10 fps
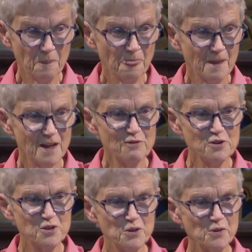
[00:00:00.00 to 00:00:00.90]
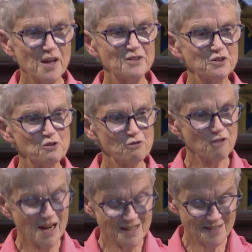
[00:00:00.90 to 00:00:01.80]
If you do, that's
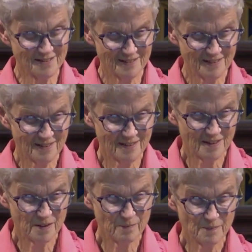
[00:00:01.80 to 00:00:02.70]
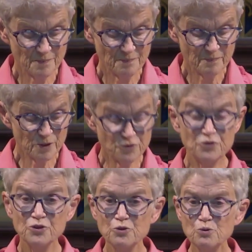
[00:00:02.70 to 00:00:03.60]
great. But
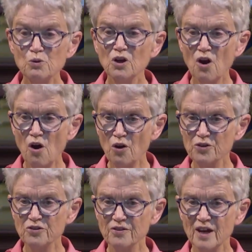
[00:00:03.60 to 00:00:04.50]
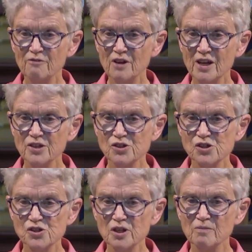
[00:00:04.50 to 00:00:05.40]
do guard that
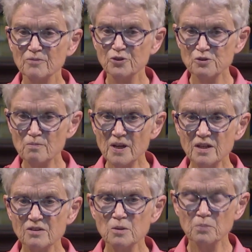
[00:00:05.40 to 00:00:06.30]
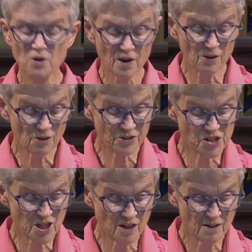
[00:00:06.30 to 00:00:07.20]
relationship. Do make it a
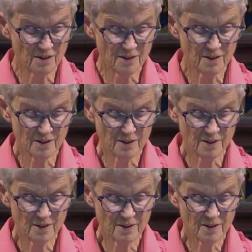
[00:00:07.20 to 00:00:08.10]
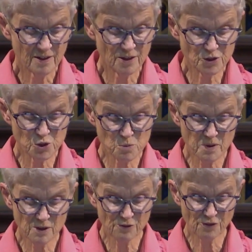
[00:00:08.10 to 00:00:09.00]
priority. And do be a
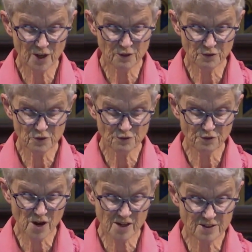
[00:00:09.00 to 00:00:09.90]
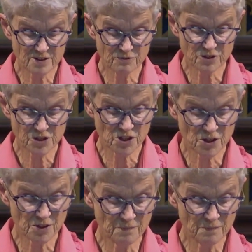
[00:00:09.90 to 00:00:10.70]
faithful friend in return.